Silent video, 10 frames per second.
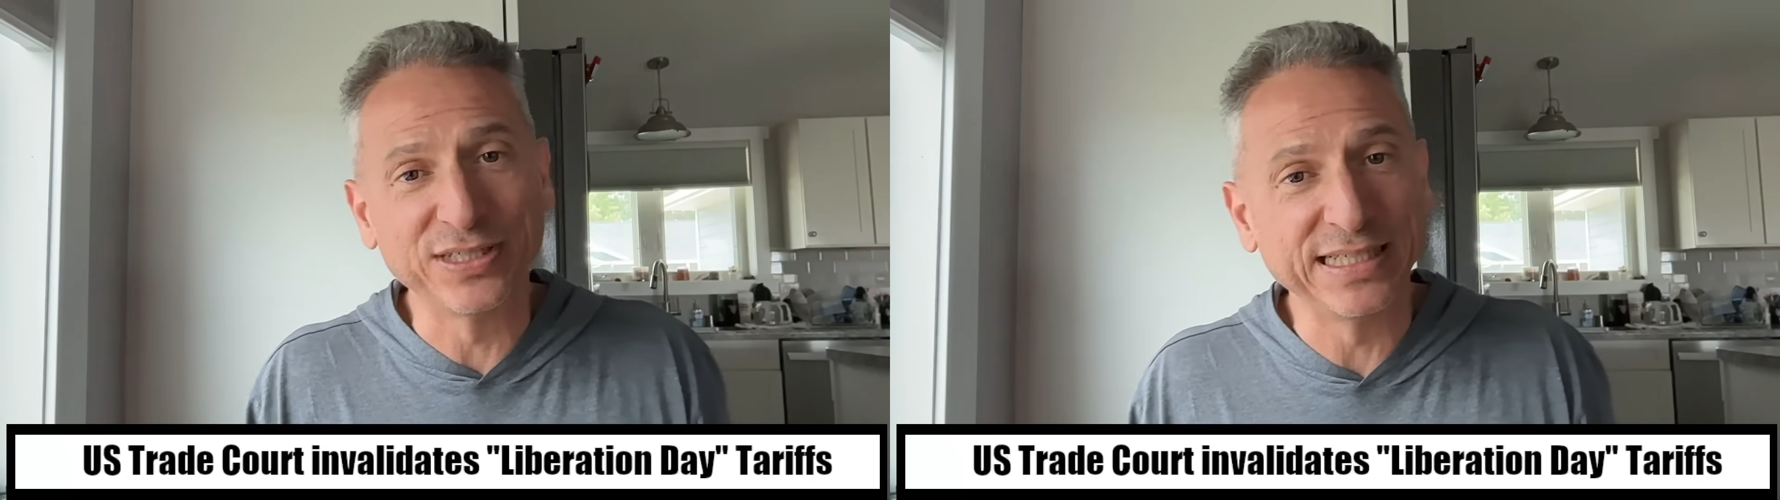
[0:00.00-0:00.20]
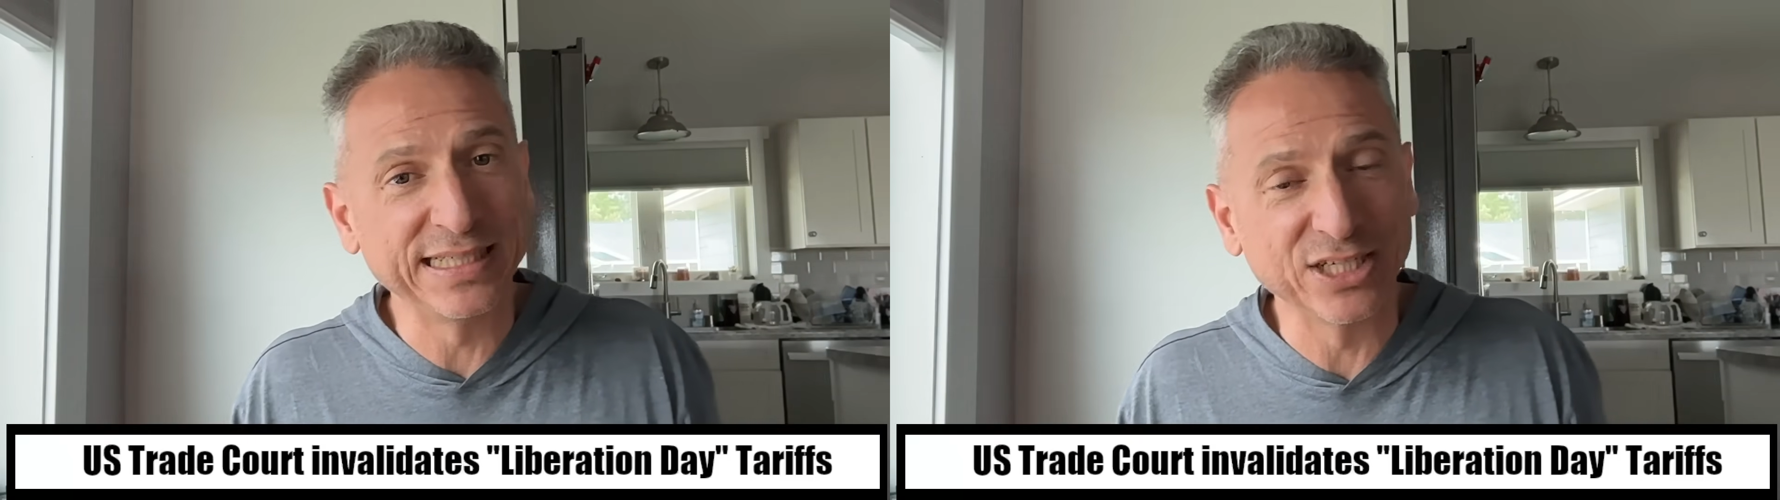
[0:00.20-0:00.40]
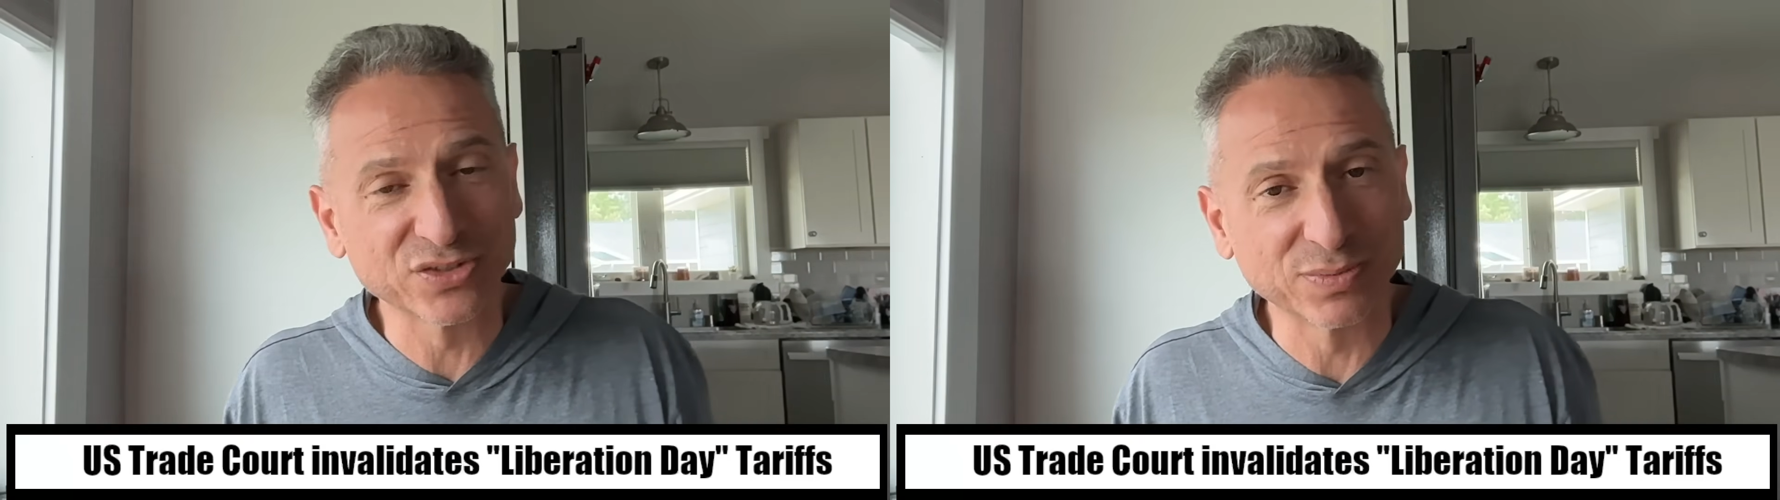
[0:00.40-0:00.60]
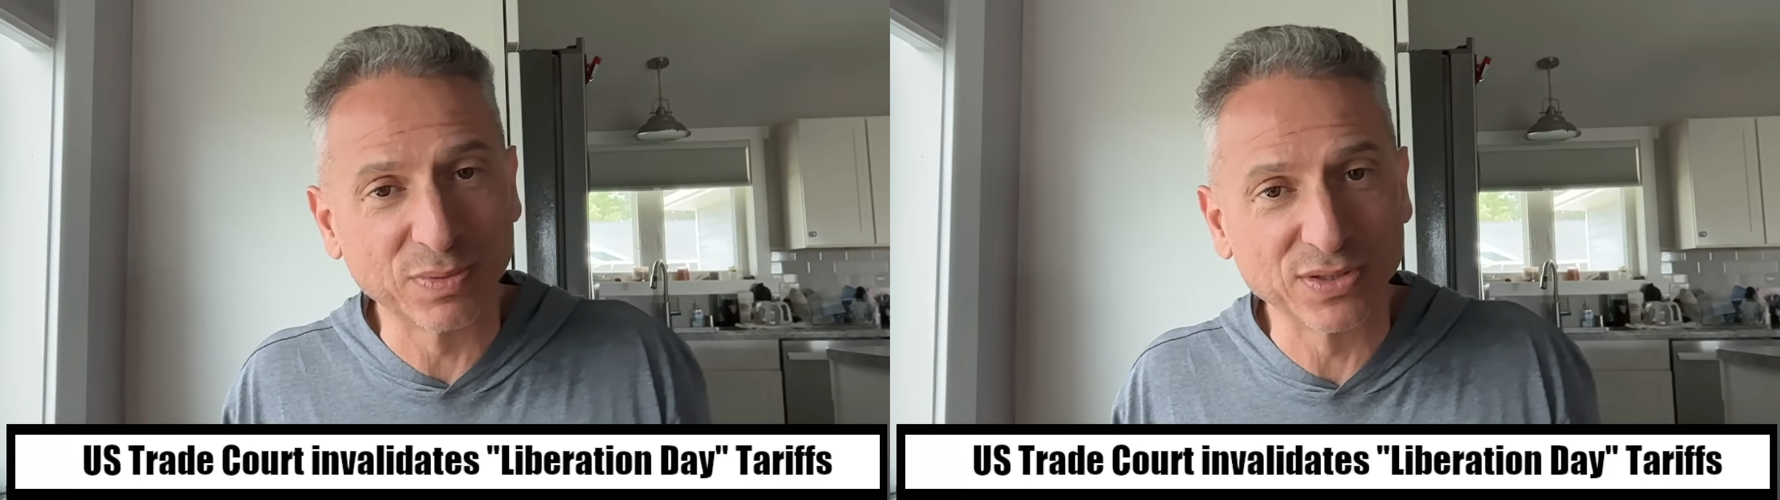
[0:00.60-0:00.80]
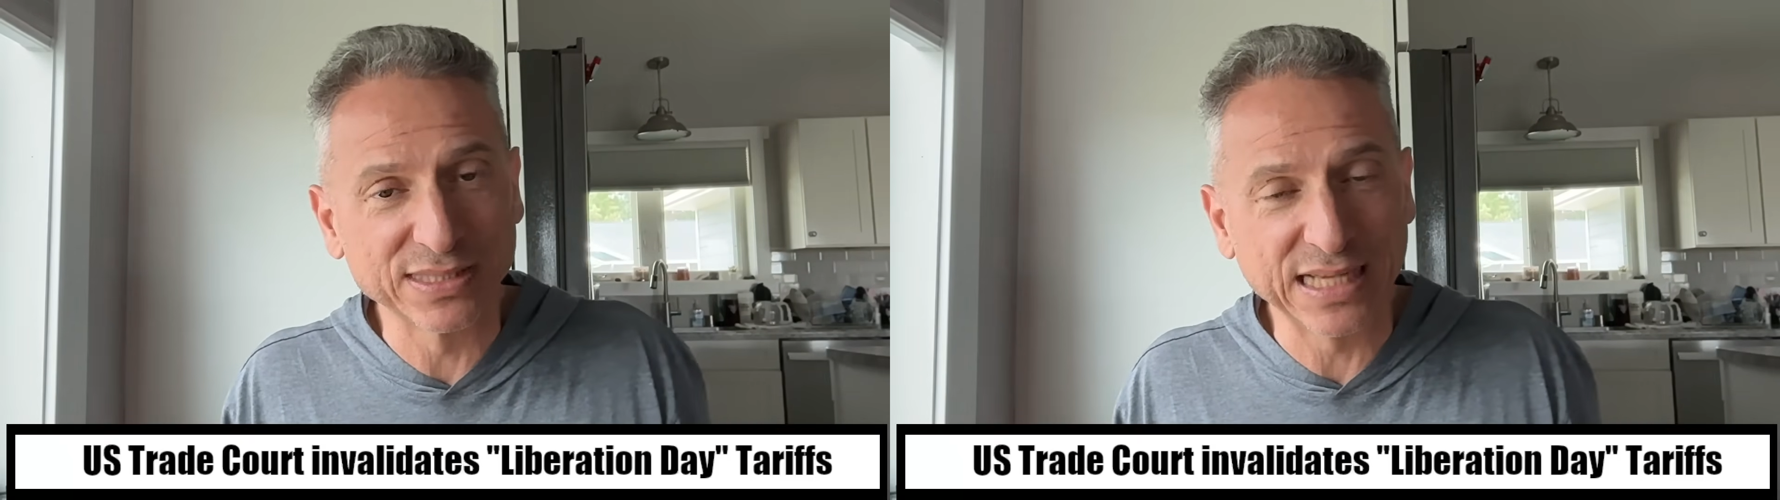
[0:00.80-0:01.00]
details from
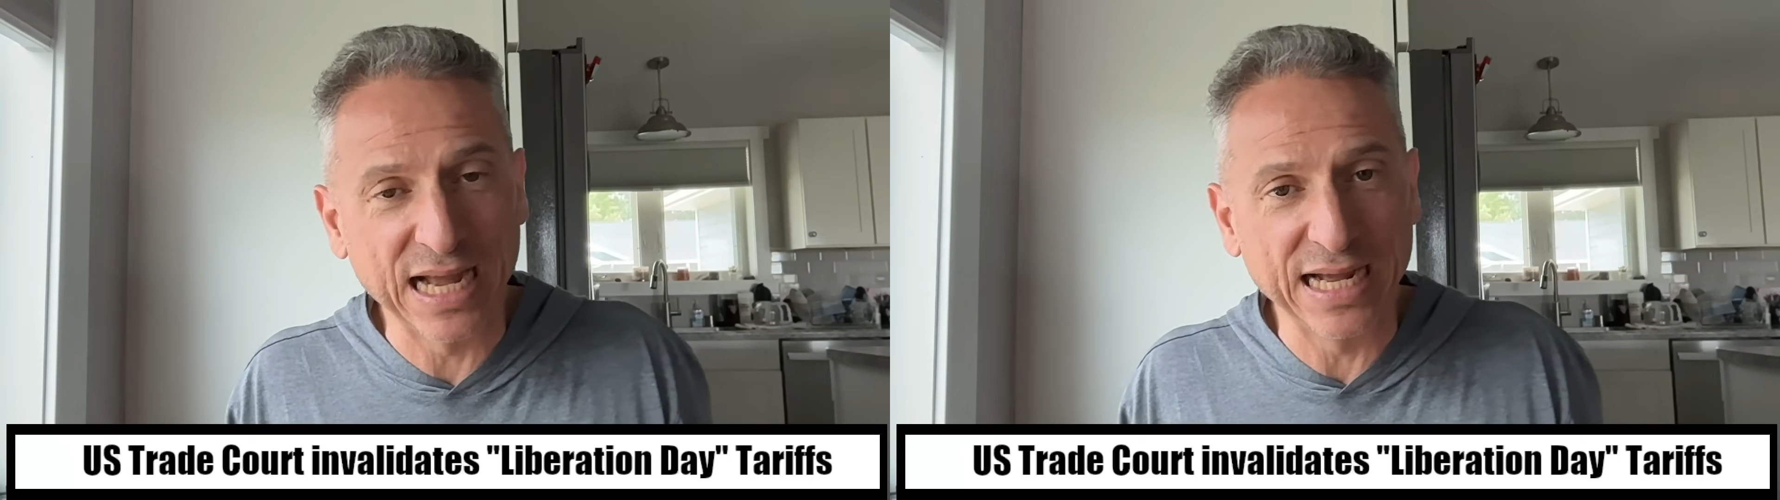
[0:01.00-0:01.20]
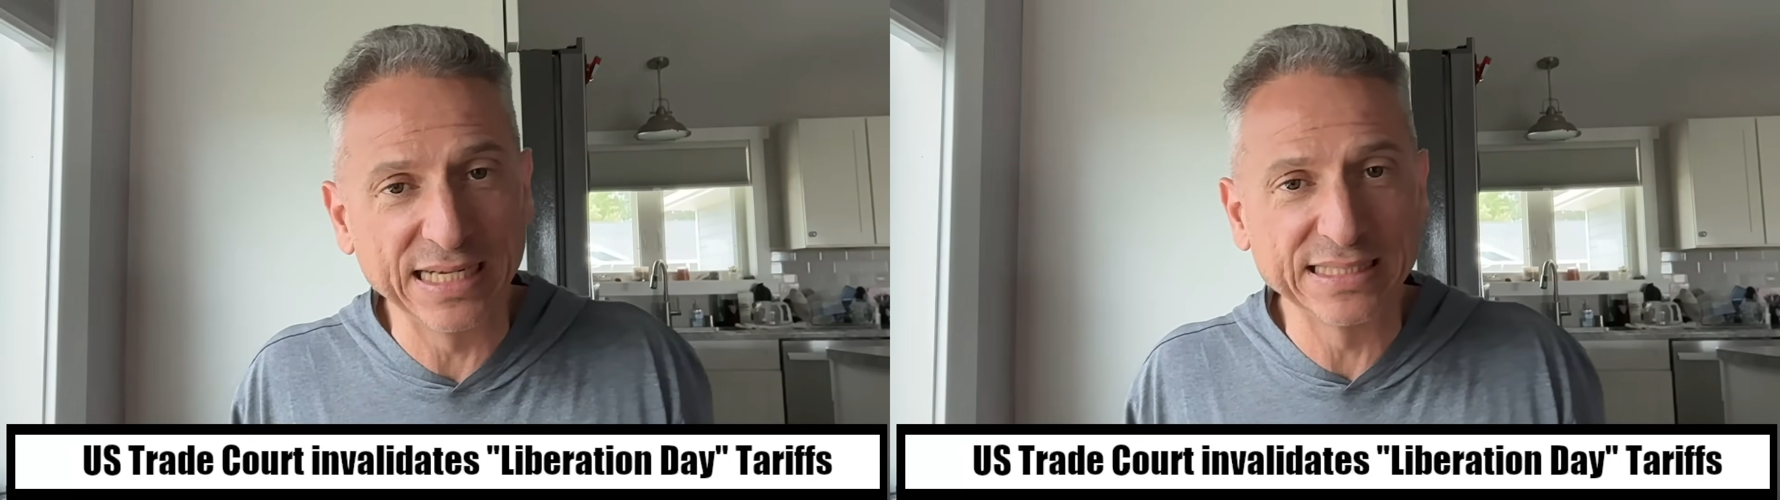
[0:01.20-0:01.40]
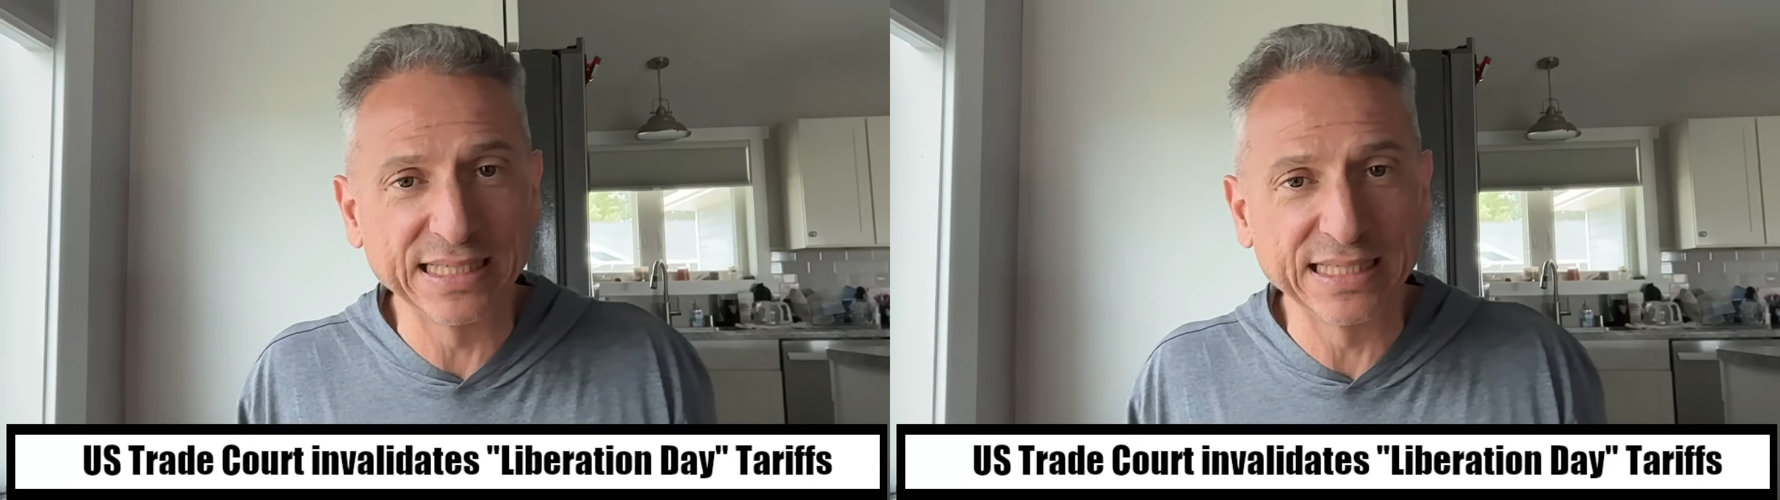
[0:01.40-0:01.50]
both sides,